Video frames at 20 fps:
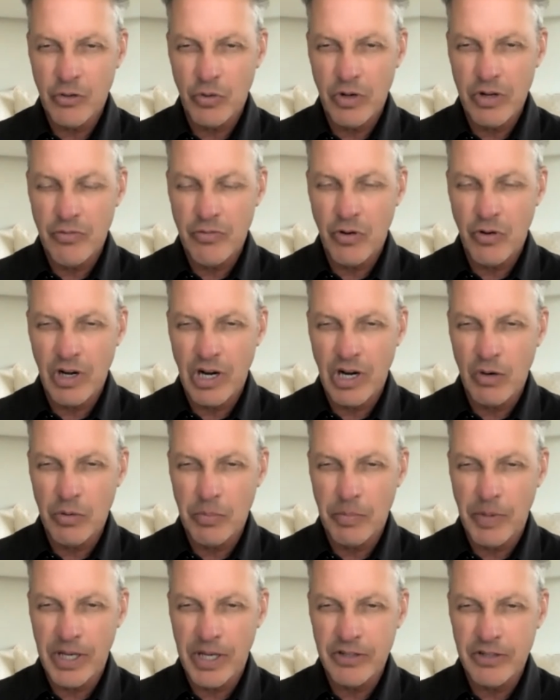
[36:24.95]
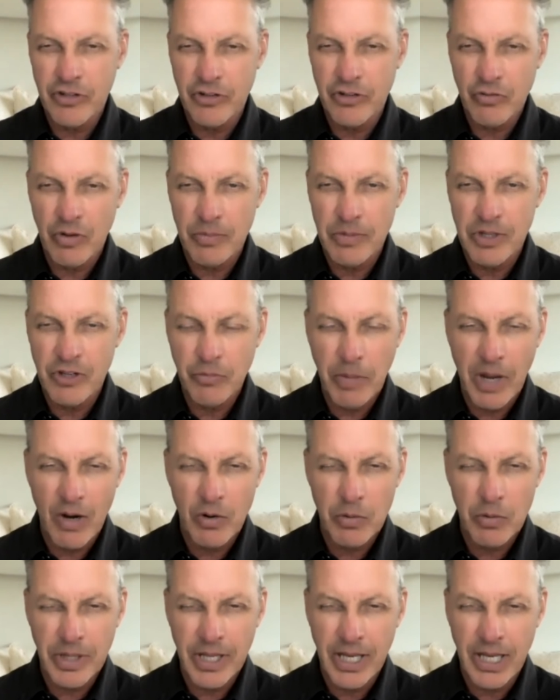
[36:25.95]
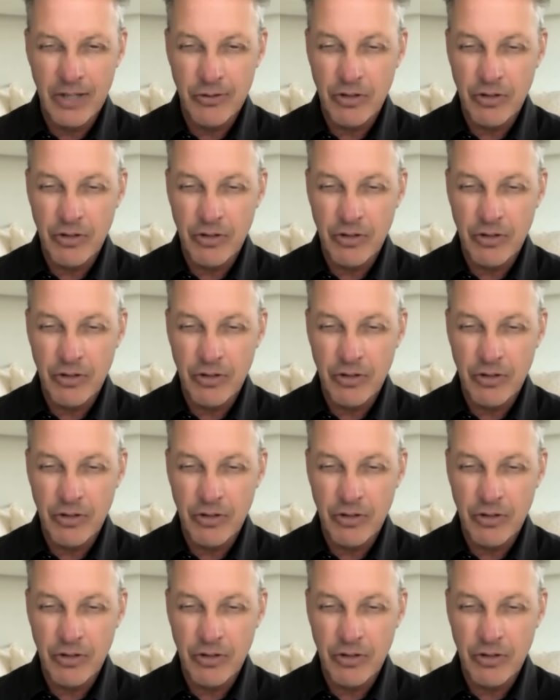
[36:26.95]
24-hour basis from these power plants,